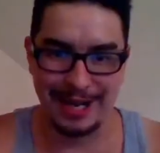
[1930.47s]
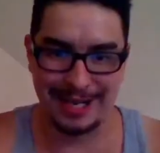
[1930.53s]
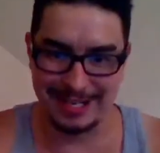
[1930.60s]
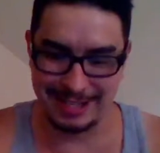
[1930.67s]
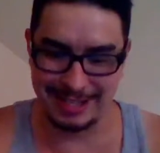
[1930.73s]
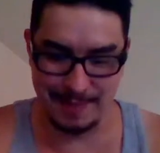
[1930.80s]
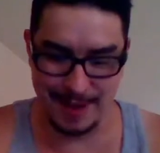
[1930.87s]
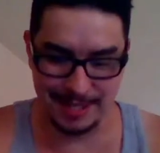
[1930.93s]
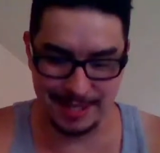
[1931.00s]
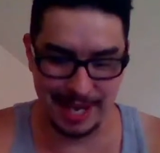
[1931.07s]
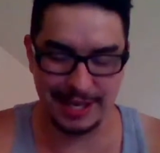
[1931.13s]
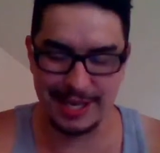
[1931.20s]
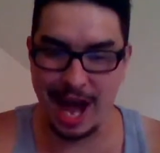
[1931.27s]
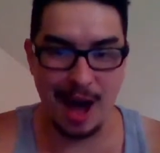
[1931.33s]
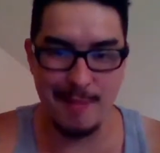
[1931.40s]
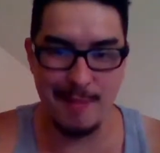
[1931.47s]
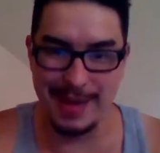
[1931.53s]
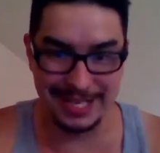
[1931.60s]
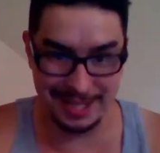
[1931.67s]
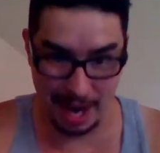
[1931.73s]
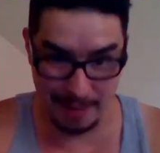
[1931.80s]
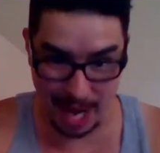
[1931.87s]
because Stipe is like, nah,
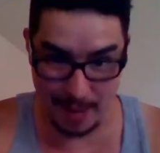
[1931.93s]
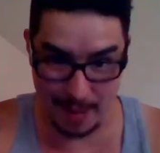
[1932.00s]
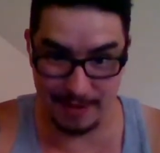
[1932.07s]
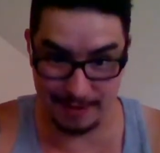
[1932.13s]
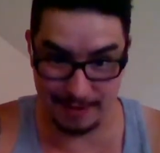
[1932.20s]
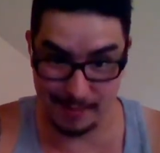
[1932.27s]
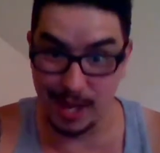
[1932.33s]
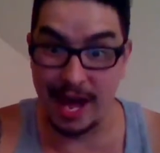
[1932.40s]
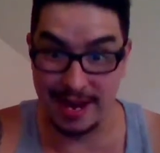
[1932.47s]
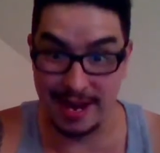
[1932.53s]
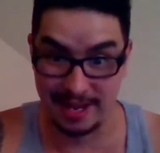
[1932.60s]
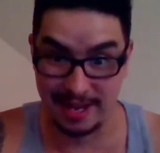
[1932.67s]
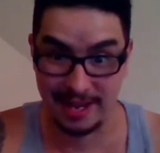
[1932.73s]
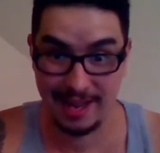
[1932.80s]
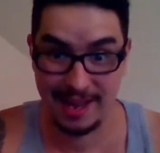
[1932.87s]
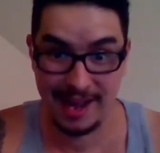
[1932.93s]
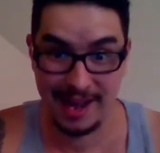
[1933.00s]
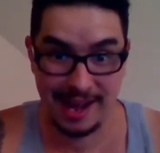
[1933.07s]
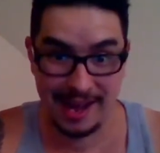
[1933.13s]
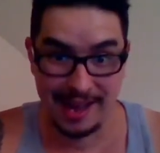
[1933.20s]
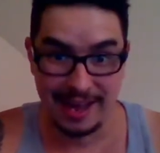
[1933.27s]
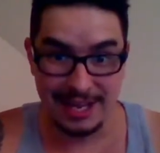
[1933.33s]
bitch, I'm coming for blood.
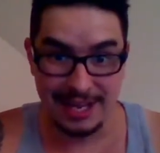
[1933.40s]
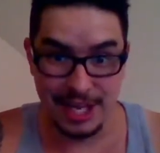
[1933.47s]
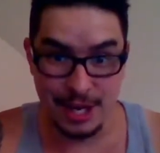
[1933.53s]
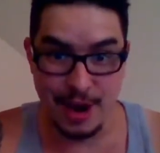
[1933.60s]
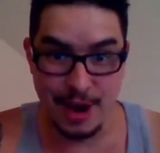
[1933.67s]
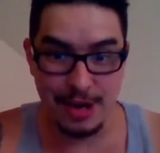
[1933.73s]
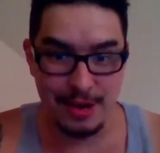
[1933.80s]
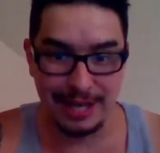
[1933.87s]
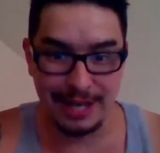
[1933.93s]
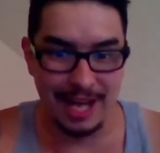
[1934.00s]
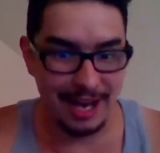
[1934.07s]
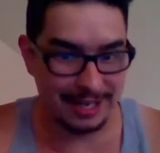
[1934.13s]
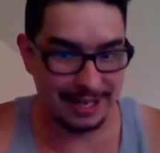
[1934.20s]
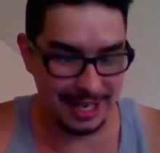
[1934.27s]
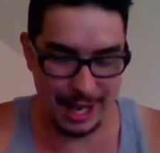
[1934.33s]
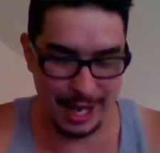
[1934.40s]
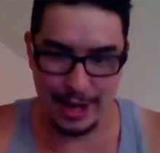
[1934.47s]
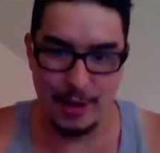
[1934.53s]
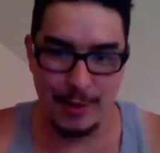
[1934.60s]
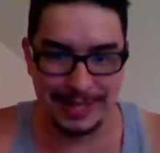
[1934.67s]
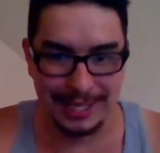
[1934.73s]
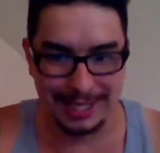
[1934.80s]
You know you got lucky. You know
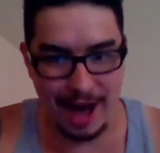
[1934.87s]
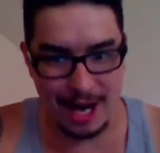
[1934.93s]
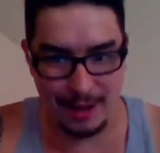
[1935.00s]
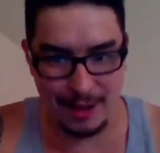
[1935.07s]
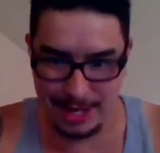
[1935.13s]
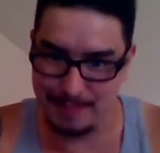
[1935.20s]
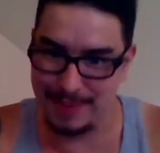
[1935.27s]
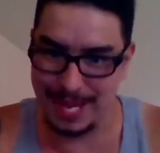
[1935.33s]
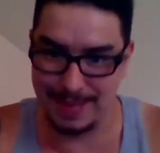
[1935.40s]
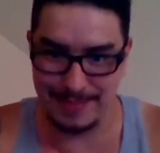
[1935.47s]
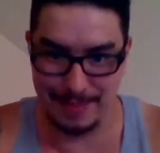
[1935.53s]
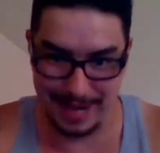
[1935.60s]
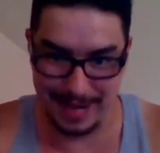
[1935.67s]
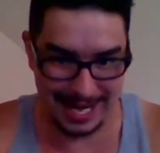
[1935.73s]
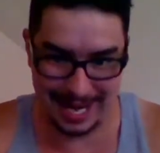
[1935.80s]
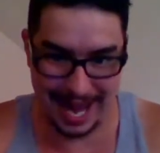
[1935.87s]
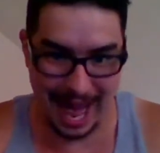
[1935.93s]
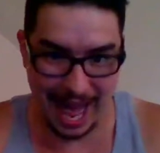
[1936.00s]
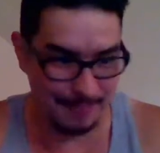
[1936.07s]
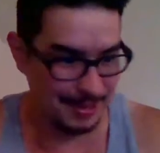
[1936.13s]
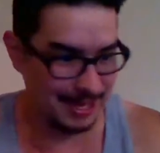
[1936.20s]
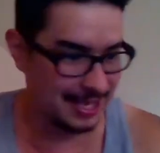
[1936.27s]
you won the lottery when you beat me, but it ain't gonna
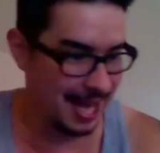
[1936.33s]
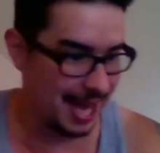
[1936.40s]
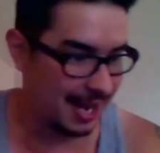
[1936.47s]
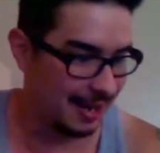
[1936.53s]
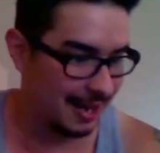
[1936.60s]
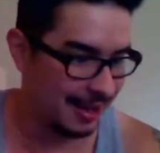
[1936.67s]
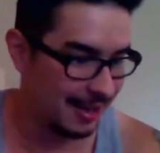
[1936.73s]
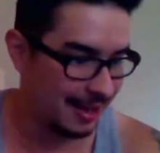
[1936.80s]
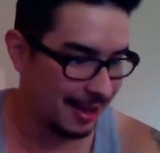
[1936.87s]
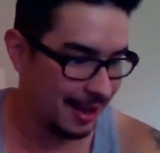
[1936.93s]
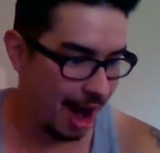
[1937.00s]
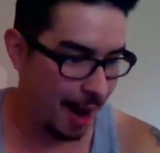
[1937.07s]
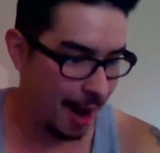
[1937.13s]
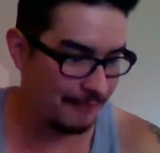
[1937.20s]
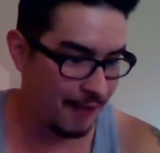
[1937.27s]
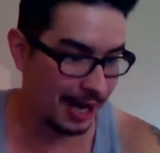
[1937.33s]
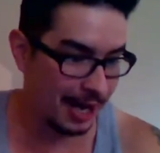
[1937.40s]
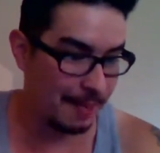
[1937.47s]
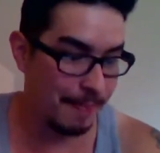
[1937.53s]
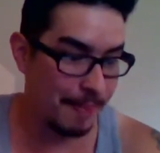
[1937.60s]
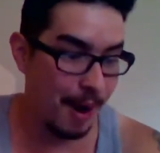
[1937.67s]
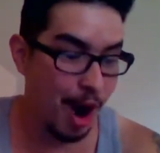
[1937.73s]
happen again. I'm
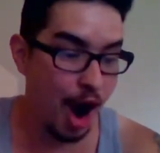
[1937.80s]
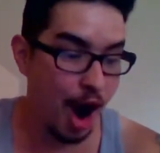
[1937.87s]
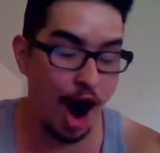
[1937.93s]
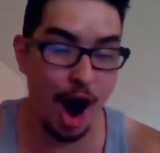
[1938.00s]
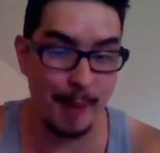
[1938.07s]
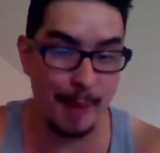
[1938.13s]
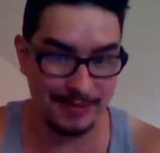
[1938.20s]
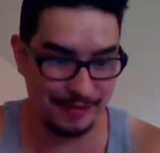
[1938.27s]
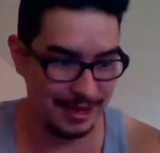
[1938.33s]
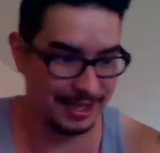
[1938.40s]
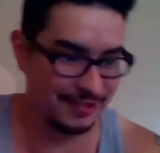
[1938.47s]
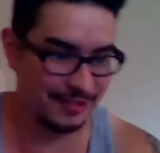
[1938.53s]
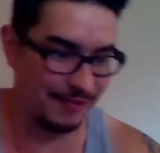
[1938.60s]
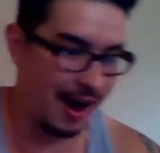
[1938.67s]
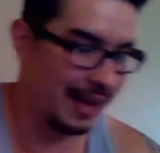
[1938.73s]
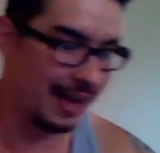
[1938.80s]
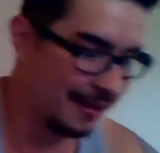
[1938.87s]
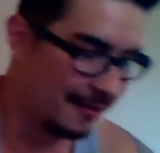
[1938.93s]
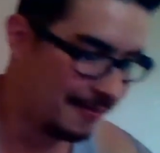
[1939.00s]
fucking pumped for this fight.